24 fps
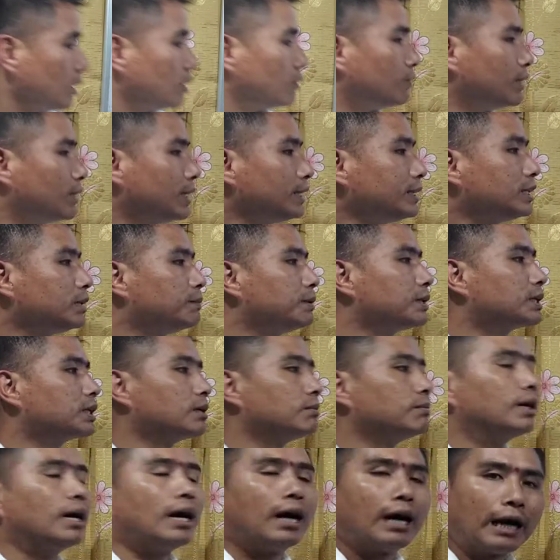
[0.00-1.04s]
When they
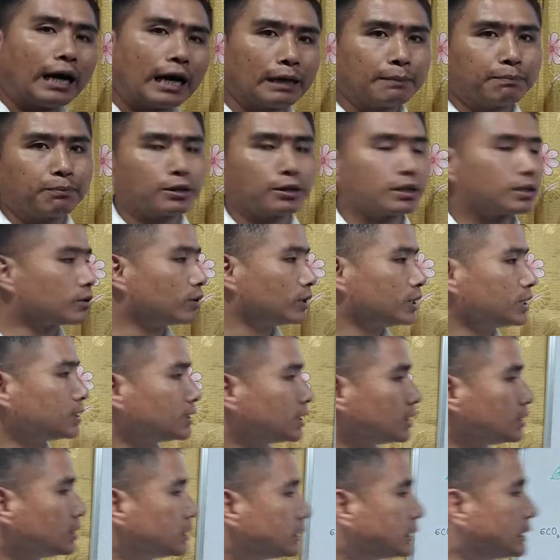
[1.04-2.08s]
become hypertonic,
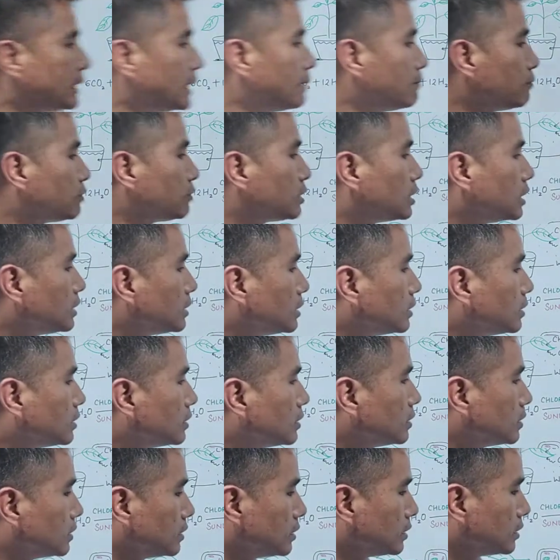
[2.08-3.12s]
then same thing
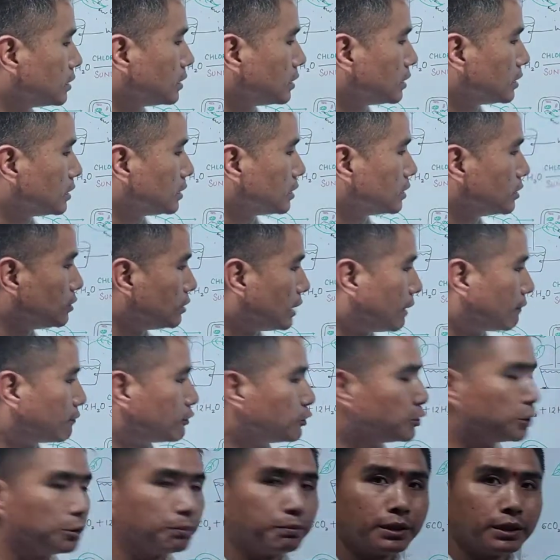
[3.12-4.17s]
you have to
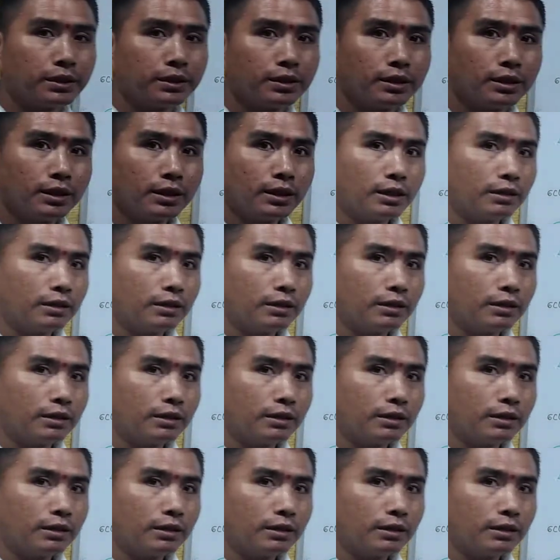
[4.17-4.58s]
repeat.